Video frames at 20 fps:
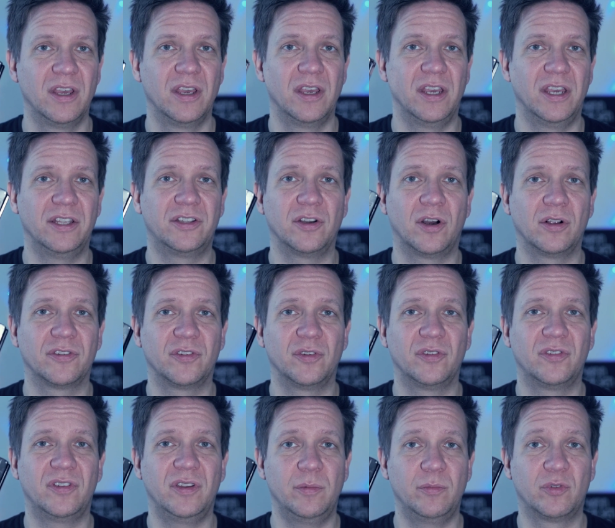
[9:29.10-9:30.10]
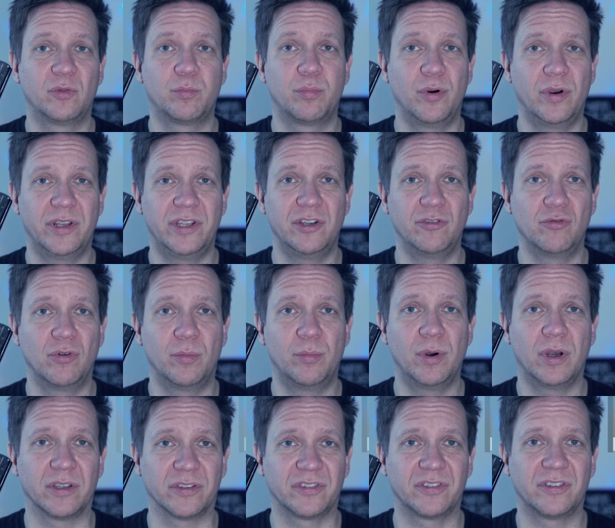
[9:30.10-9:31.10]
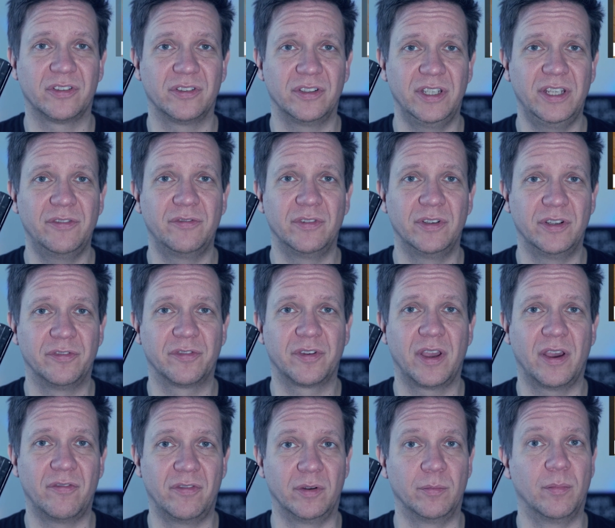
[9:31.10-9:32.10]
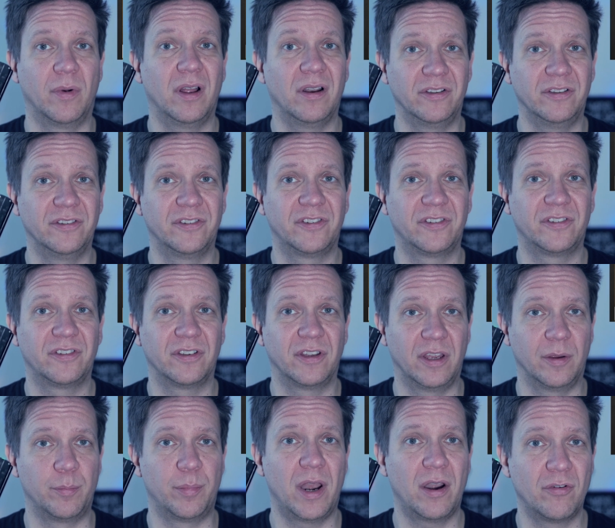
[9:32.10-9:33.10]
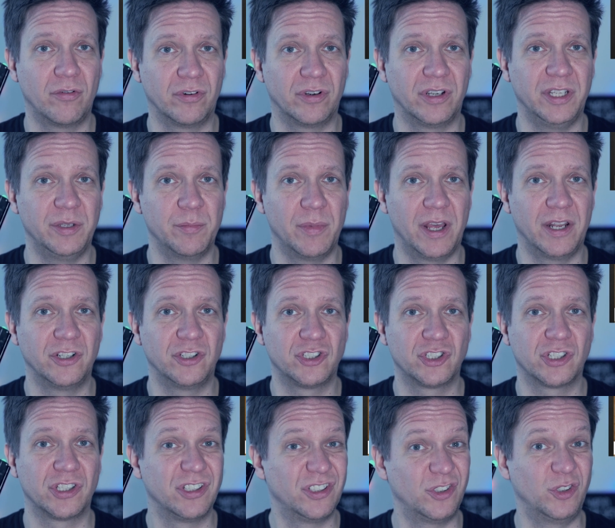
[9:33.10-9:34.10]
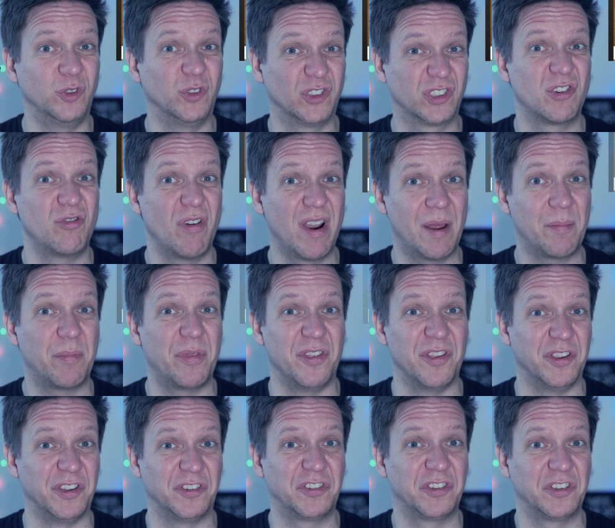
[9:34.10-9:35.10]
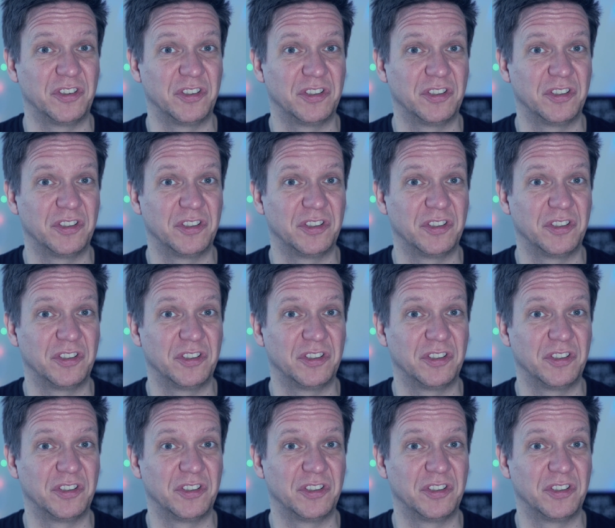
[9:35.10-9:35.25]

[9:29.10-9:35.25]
It also seems pretty robust, even if Kevin Mullins apparently managed to scrap this.